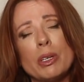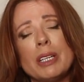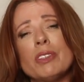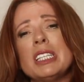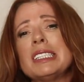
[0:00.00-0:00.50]
And
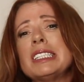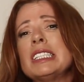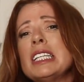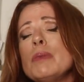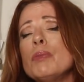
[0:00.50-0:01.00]
if this
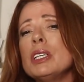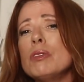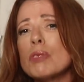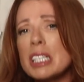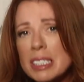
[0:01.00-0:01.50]
deeply
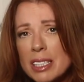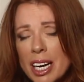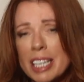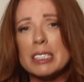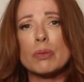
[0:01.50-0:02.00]

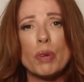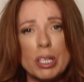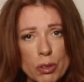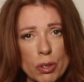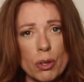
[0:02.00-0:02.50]
resonates
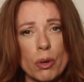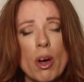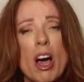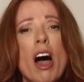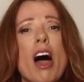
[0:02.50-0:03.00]
with you,
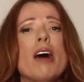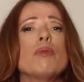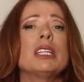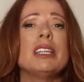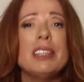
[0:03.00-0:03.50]
I
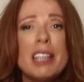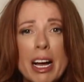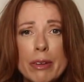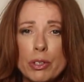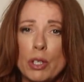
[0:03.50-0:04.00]
would
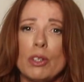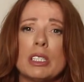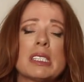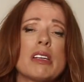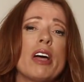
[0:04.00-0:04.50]
love you to
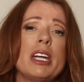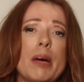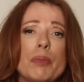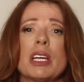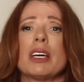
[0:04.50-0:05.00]
sign
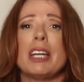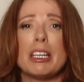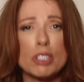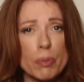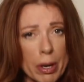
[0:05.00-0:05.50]
up and
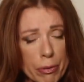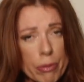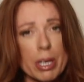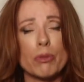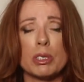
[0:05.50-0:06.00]
connect to my
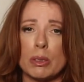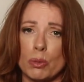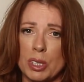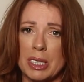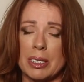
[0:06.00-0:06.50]
free
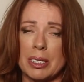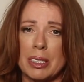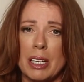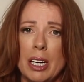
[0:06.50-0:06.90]
resources,